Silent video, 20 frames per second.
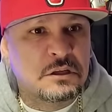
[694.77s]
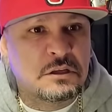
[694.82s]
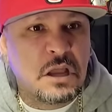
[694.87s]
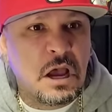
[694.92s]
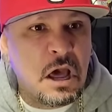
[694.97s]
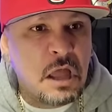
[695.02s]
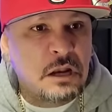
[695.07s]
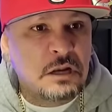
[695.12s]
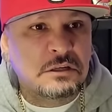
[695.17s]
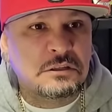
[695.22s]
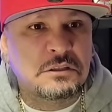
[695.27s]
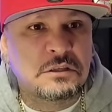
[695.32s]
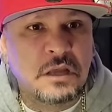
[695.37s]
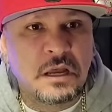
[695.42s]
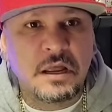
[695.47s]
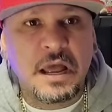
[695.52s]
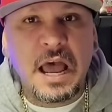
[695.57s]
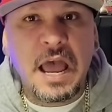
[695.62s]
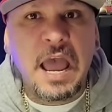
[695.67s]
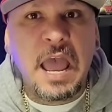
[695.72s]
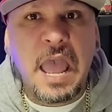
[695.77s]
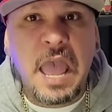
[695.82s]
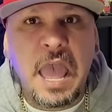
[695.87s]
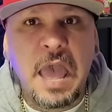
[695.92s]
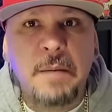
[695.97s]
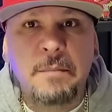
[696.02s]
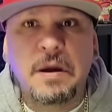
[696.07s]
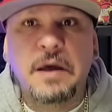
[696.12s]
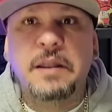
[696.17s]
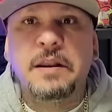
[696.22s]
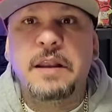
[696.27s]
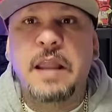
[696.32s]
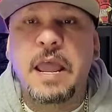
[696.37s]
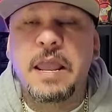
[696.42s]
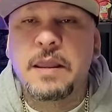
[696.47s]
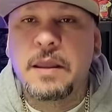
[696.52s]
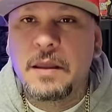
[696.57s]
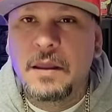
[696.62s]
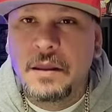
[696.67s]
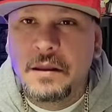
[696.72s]
God, I am a
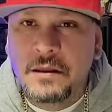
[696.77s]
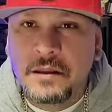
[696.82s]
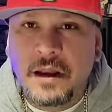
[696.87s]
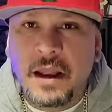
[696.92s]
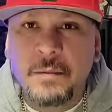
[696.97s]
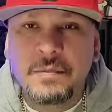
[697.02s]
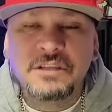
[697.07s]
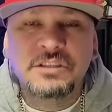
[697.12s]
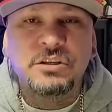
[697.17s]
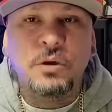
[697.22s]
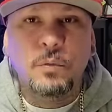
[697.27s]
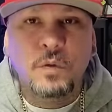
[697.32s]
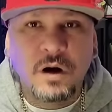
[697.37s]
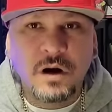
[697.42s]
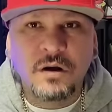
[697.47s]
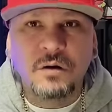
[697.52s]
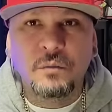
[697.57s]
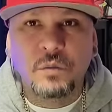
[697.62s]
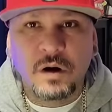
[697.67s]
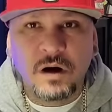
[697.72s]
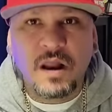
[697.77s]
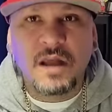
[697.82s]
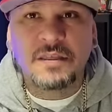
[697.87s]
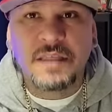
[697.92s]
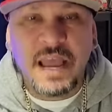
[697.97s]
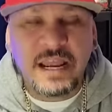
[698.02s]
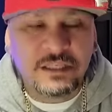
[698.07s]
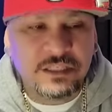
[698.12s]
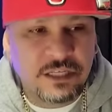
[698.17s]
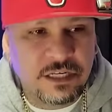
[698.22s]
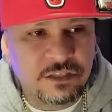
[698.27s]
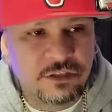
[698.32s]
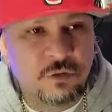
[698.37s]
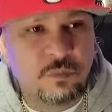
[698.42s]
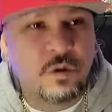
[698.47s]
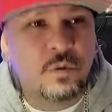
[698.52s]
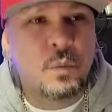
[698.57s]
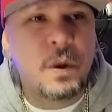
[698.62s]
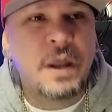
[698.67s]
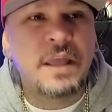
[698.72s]
knight. You know what I mean? So we're on that shit.
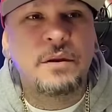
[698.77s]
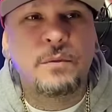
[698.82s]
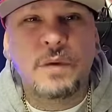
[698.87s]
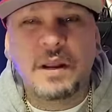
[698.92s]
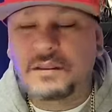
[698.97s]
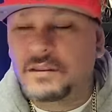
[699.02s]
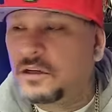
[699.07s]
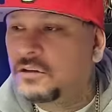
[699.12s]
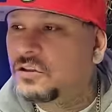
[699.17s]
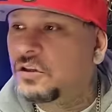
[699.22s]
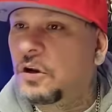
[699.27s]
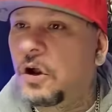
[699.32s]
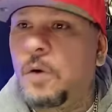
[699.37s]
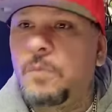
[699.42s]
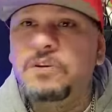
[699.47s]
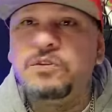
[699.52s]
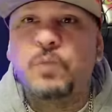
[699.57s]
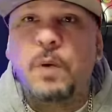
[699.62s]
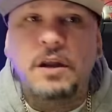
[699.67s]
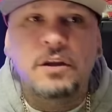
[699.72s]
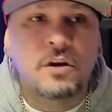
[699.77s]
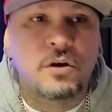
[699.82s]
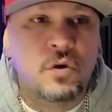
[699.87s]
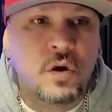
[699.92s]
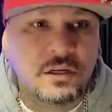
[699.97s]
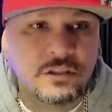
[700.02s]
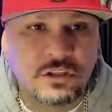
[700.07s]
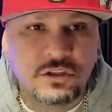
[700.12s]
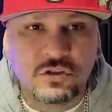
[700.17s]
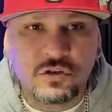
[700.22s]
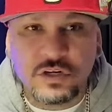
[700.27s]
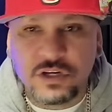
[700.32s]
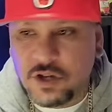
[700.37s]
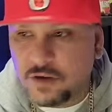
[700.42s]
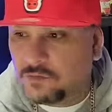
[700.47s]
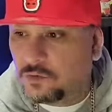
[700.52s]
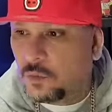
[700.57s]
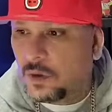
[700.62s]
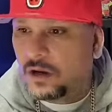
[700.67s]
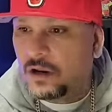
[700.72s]
So we're waiting right there. So the homies walk across the street. You
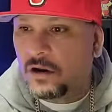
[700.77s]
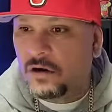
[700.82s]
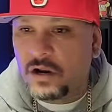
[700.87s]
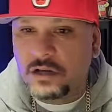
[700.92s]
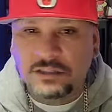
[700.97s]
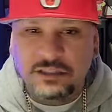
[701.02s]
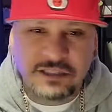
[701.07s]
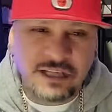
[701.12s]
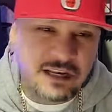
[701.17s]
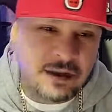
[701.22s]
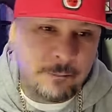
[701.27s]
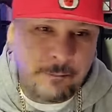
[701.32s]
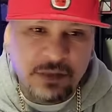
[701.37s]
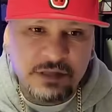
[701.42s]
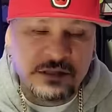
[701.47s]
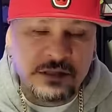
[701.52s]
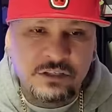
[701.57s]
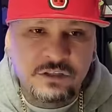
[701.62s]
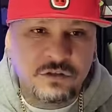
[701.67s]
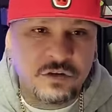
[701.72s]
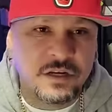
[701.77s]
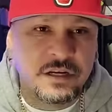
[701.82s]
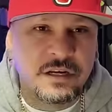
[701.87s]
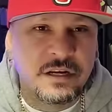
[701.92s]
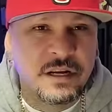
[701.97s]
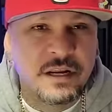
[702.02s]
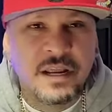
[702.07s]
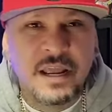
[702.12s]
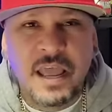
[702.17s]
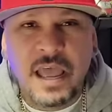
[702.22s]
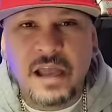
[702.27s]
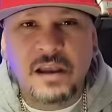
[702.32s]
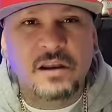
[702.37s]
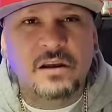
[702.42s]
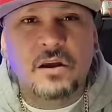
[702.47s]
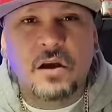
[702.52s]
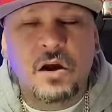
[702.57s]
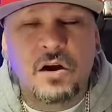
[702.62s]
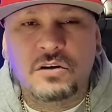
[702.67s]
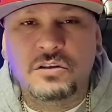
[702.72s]
have to walk across. It's like a busy street.
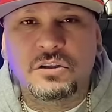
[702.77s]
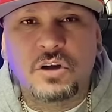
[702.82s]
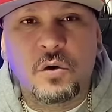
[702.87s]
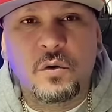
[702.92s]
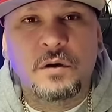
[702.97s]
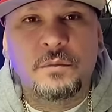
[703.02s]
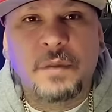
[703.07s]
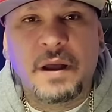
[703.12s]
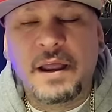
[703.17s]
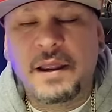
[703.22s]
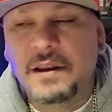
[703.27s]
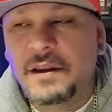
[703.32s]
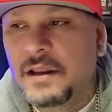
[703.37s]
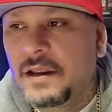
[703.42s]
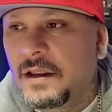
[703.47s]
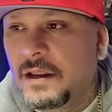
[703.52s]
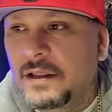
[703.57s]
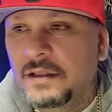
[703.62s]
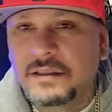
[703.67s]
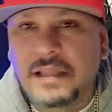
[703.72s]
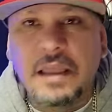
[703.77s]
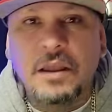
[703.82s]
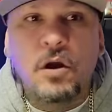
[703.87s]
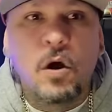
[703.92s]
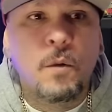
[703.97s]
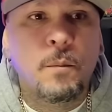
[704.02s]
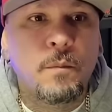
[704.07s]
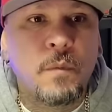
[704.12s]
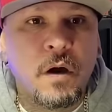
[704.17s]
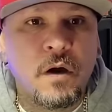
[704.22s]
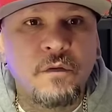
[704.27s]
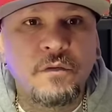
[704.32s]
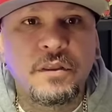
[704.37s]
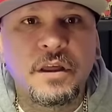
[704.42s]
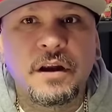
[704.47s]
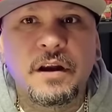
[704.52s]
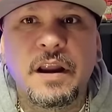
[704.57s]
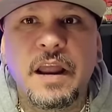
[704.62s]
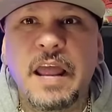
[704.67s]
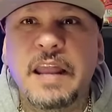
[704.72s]
Hella cars going by. They go over
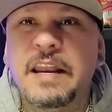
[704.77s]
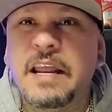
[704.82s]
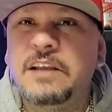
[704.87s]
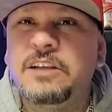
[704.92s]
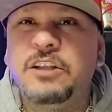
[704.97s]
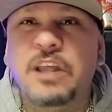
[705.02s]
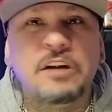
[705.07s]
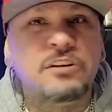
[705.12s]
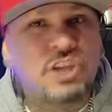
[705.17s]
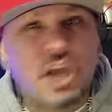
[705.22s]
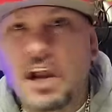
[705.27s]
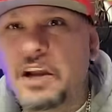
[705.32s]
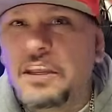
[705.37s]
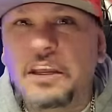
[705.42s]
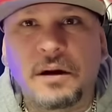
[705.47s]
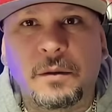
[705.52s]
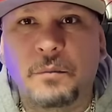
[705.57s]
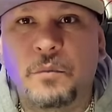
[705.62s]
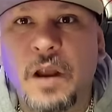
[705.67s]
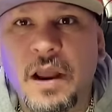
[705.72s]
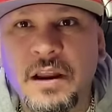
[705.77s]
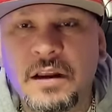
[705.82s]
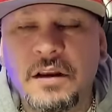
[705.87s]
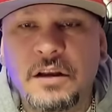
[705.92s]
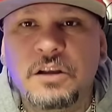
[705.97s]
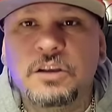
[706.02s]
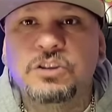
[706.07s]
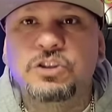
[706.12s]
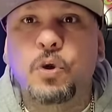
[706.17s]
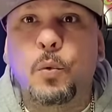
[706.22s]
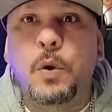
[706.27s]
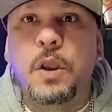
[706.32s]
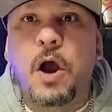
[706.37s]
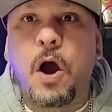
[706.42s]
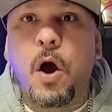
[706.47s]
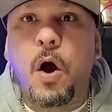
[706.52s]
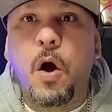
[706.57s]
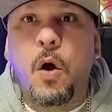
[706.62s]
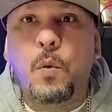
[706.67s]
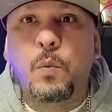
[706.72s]
there and next, they're chunking them, right? So we
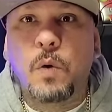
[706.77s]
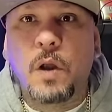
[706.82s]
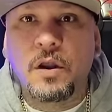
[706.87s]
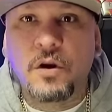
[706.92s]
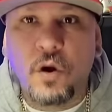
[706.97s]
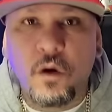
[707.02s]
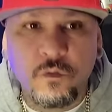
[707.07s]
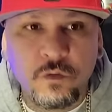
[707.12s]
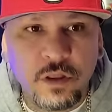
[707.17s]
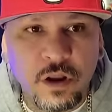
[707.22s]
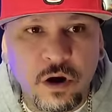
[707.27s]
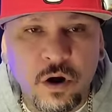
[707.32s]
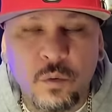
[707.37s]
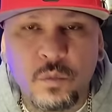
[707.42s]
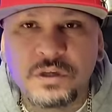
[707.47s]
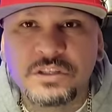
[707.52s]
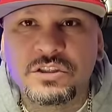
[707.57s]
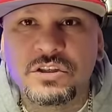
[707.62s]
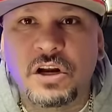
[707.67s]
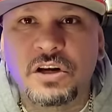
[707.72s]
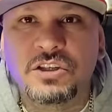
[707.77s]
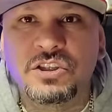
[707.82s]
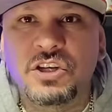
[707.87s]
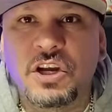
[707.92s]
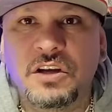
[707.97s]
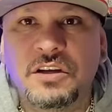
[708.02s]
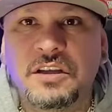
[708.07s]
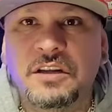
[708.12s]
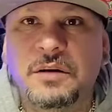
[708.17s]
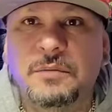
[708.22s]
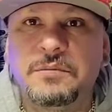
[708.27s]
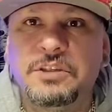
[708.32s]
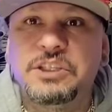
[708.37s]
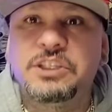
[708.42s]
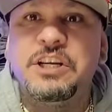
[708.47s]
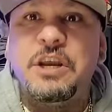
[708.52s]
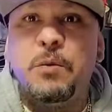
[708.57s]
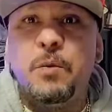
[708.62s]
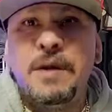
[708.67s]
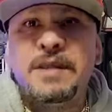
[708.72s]
all run over there and we start chunking them.
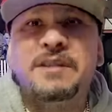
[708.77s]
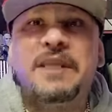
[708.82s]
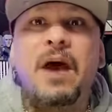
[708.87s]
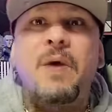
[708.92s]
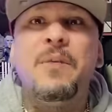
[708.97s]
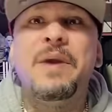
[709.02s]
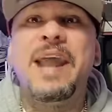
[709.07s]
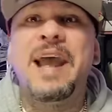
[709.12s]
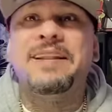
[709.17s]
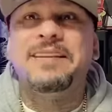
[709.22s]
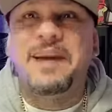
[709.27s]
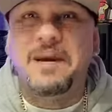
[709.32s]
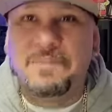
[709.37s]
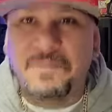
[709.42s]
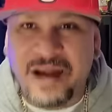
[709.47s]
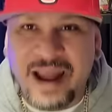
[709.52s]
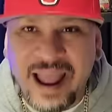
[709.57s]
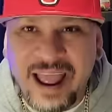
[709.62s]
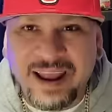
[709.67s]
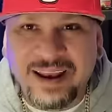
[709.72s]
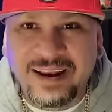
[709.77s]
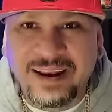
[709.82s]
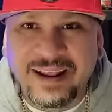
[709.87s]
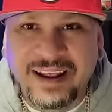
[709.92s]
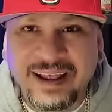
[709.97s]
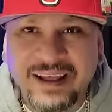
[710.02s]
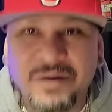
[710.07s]
Shit, we thought we had the upper hand.